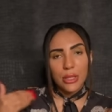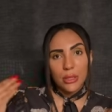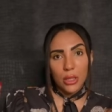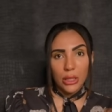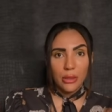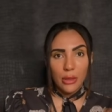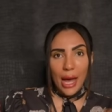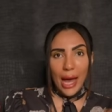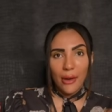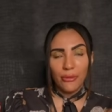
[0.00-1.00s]
is going to
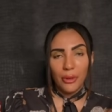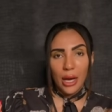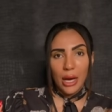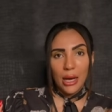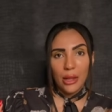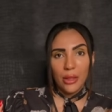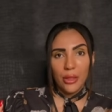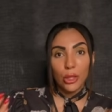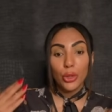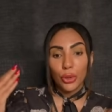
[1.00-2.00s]
have uh,
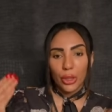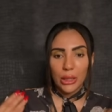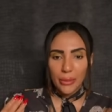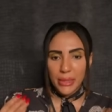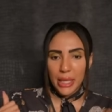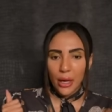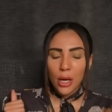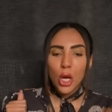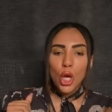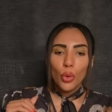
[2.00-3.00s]
the lunar eclipse
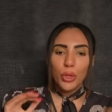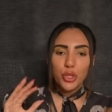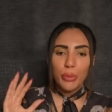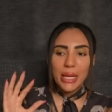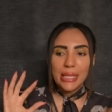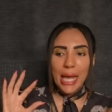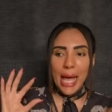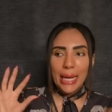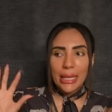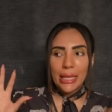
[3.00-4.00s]
there, which means
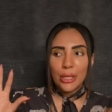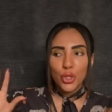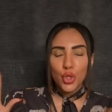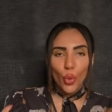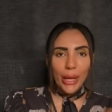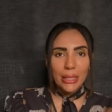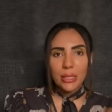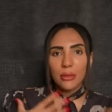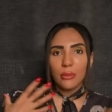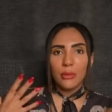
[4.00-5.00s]
any
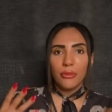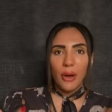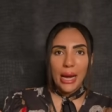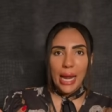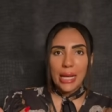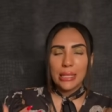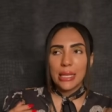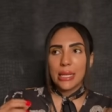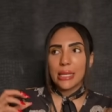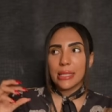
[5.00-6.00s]
joint
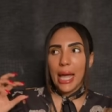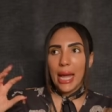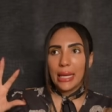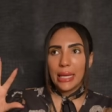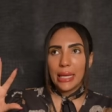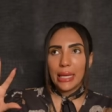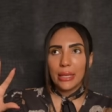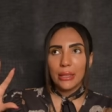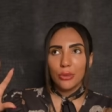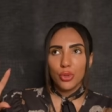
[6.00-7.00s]
finances,
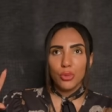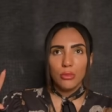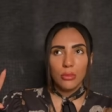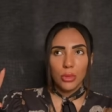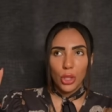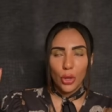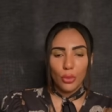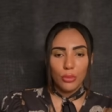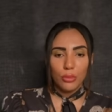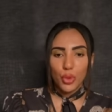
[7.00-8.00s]
any you
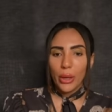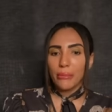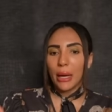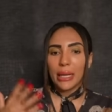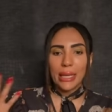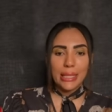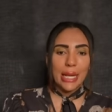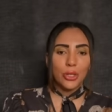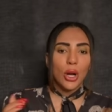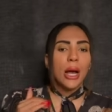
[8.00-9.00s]
know, joint money,
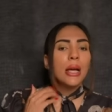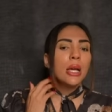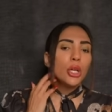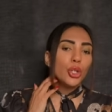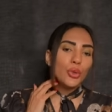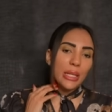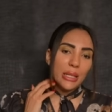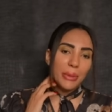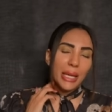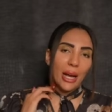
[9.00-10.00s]
etc. You need
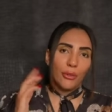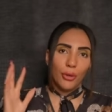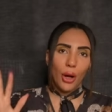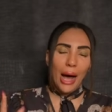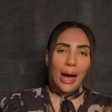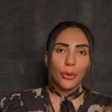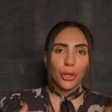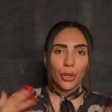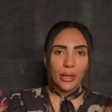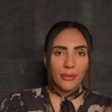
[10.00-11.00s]
to be careful how
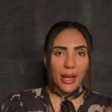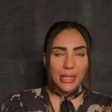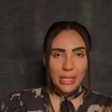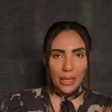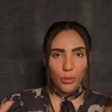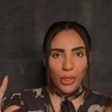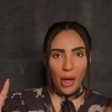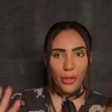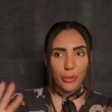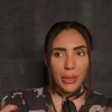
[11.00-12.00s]
you're investing with
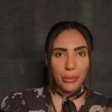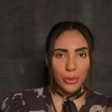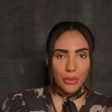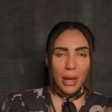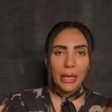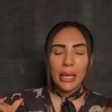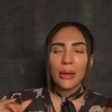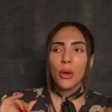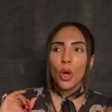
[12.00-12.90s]
other people's money